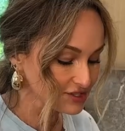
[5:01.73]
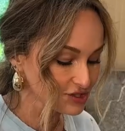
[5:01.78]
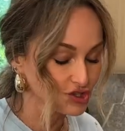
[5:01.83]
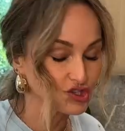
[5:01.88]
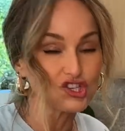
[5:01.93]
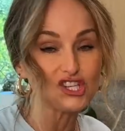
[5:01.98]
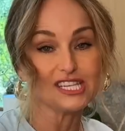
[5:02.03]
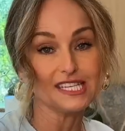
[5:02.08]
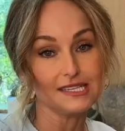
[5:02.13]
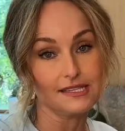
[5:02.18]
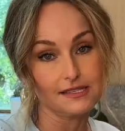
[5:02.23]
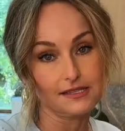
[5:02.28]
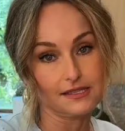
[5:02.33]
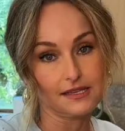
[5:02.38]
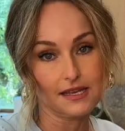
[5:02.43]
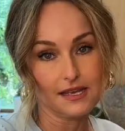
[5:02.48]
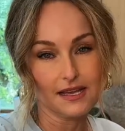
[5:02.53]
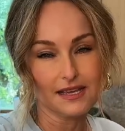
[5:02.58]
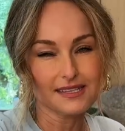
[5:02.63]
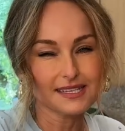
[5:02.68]
cheese
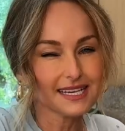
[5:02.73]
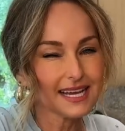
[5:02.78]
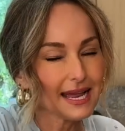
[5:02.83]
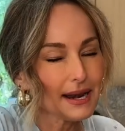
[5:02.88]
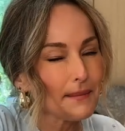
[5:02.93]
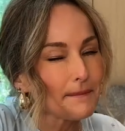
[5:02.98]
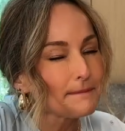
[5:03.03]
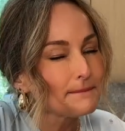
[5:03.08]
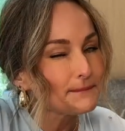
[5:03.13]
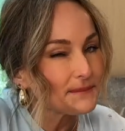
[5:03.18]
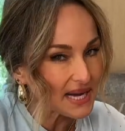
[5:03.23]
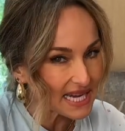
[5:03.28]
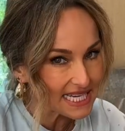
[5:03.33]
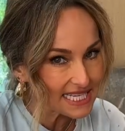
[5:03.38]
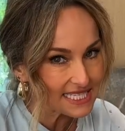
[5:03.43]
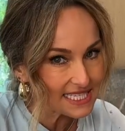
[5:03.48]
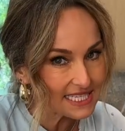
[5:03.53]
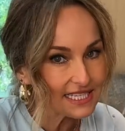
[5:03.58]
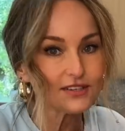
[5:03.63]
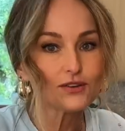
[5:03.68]
to kind of
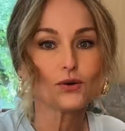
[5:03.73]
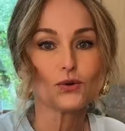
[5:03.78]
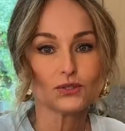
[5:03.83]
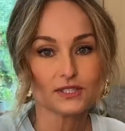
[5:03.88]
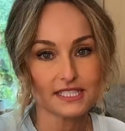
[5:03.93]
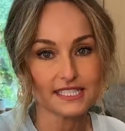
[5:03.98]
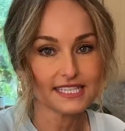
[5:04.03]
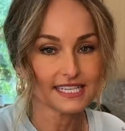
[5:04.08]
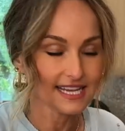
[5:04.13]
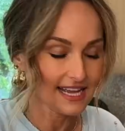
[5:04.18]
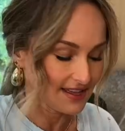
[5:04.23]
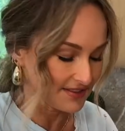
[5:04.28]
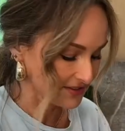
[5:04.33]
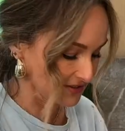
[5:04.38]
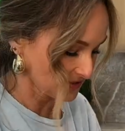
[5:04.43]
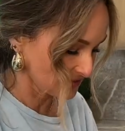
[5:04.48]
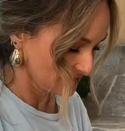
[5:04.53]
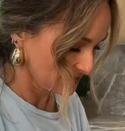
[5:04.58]
bind it and hold it together.